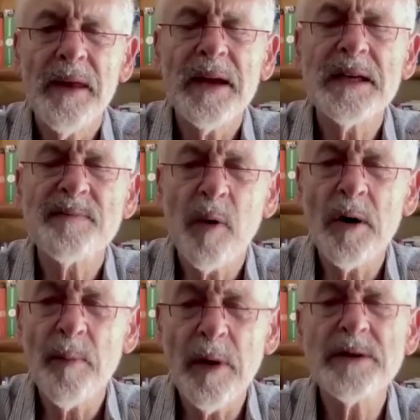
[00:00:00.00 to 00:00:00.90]
that is
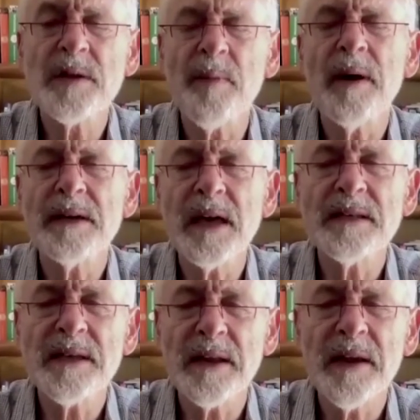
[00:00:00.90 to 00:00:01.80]
post apartheid
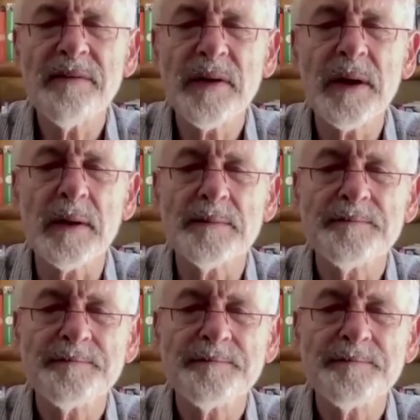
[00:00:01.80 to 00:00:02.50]
South Africa.